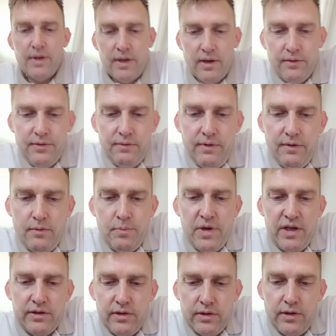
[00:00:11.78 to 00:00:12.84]
Now, if you've never
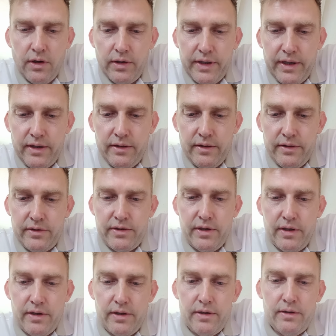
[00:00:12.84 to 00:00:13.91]
been to Donny, there's
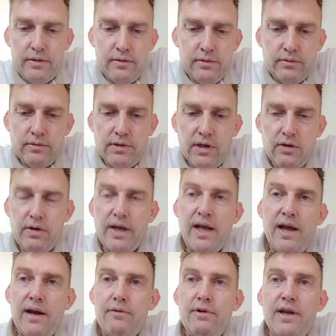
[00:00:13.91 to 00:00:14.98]
a load of
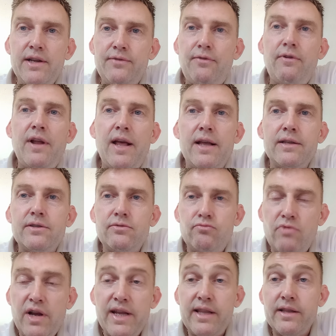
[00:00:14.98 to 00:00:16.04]
high-rise flats
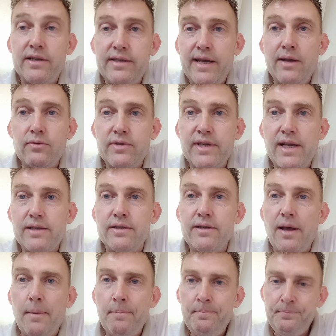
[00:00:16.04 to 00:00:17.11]
right in the town
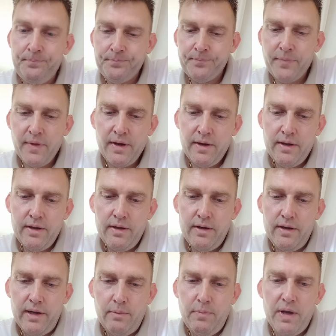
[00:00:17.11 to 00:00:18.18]
centre.
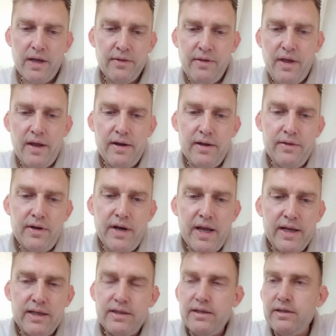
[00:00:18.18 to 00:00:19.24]
Now, back then in the
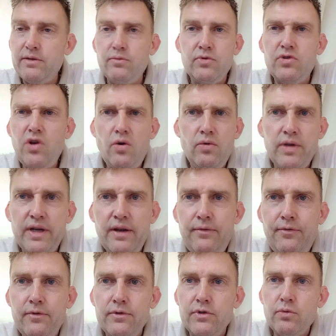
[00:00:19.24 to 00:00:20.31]
90s, it was totally
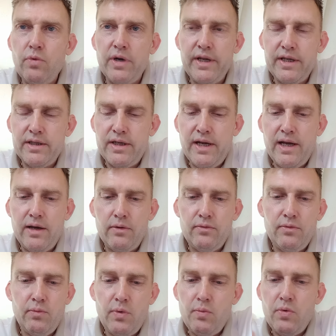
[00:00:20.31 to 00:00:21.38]
different to what it is now.
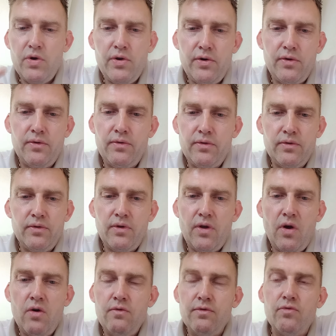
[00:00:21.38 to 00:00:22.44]
We weren't
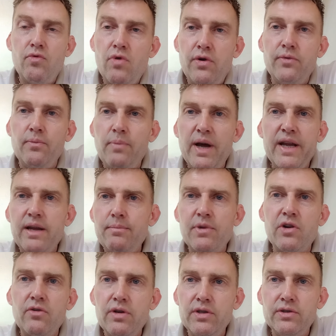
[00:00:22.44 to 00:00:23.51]
overrun by
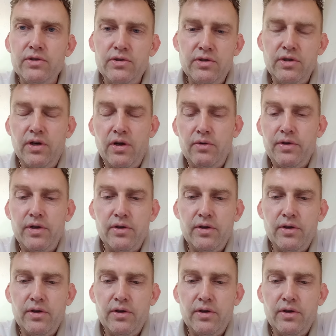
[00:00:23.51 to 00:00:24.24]
immigrants, you know.